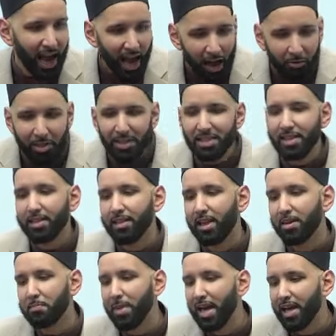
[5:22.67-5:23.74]
How is
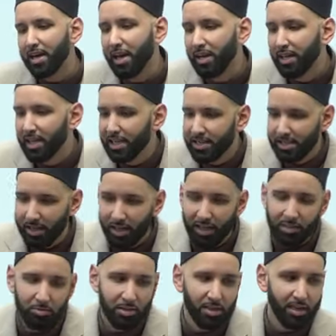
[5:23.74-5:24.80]
it that a man alayhi
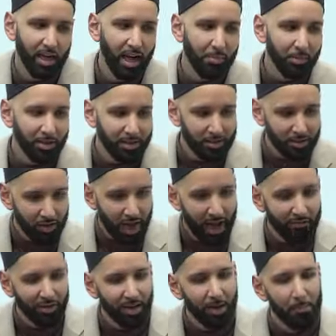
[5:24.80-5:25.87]
salatu wasalam could still
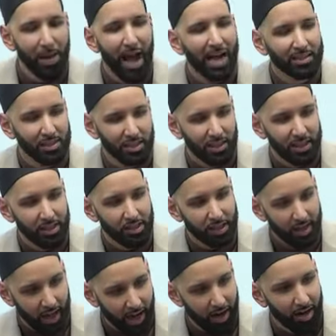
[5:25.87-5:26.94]
have the capacity
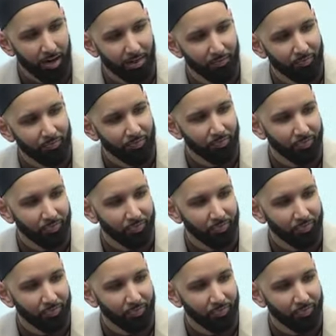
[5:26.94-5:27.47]
to care